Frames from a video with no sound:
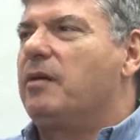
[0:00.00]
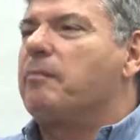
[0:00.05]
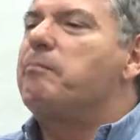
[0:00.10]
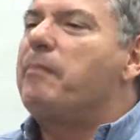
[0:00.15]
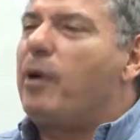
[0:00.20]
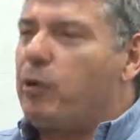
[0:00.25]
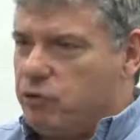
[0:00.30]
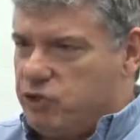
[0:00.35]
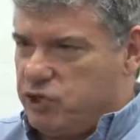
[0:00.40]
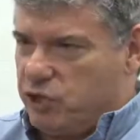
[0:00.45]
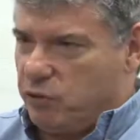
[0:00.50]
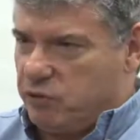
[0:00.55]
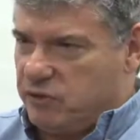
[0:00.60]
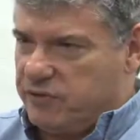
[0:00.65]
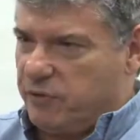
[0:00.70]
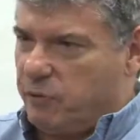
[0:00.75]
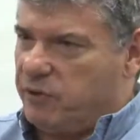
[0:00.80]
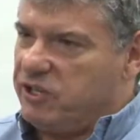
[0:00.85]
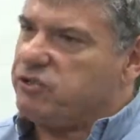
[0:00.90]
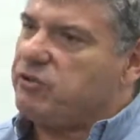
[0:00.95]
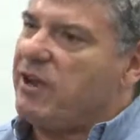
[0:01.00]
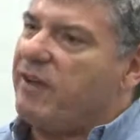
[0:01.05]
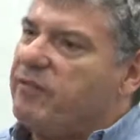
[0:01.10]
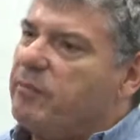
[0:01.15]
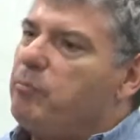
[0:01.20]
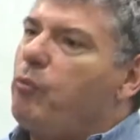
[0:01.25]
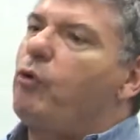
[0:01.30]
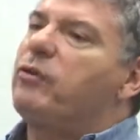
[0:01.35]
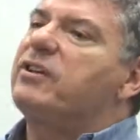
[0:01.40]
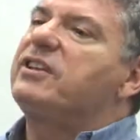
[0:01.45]
most useful, is to have a
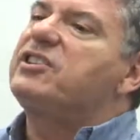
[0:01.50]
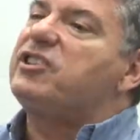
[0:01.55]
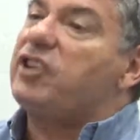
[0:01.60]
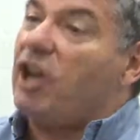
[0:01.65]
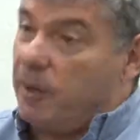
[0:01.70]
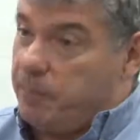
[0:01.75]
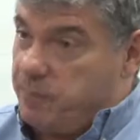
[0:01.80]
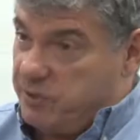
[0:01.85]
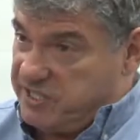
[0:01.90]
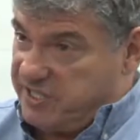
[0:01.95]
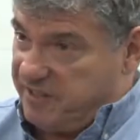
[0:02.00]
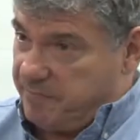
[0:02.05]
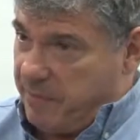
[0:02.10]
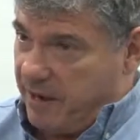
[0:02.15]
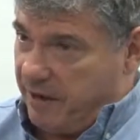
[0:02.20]
more interpretive